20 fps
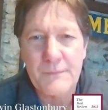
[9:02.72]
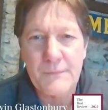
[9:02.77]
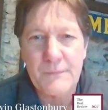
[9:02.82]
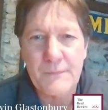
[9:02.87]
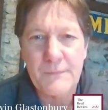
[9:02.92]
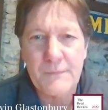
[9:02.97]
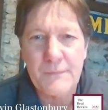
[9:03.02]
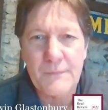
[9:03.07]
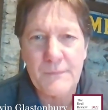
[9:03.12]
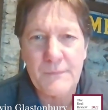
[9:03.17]

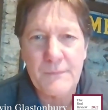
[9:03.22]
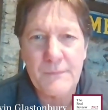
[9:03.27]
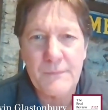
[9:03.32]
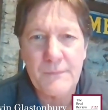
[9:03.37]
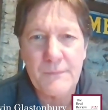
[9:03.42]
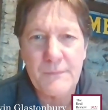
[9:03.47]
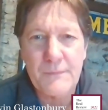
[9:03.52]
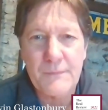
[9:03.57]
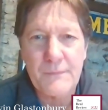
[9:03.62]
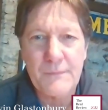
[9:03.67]

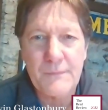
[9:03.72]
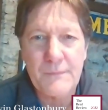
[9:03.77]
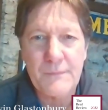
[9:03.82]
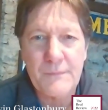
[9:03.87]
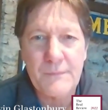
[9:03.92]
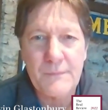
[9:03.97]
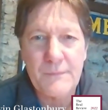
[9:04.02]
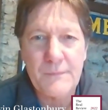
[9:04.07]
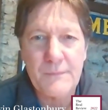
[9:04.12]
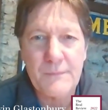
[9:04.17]

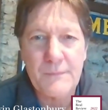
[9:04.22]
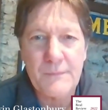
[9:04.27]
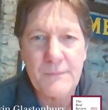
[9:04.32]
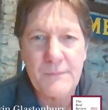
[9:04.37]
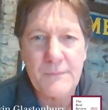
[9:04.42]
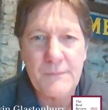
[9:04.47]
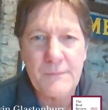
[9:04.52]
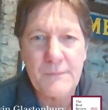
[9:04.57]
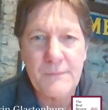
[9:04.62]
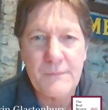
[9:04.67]

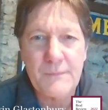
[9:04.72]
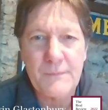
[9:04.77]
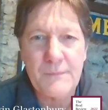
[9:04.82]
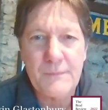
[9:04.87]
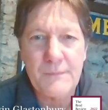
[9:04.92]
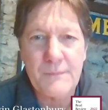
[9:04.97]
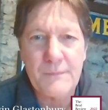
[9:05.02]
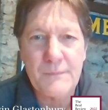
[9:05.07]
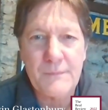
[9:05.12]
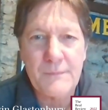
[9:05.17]

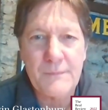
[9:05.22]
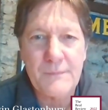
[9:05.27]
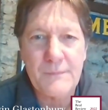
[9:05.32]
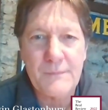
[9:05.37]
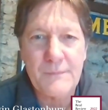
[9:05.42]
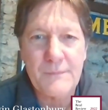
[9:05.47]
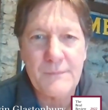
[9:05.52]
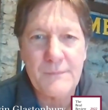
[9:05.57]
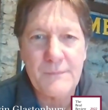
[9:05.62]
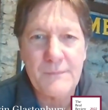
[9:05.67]

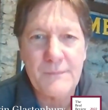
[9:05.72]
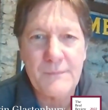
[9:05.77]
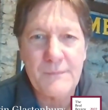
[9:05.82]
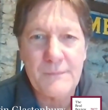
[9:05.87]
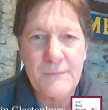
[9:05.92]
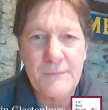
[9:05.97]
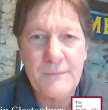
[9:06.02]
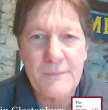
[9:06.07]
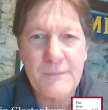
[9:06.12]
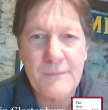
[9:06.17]

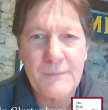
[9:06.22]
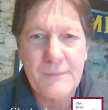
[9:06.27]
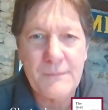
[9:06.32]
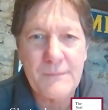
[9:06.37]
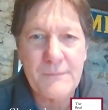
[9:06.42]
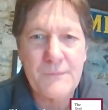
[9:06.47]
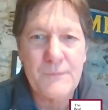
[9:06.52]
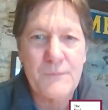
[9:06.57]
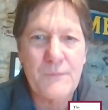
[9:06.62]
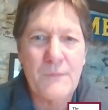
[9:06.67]
(not speaking)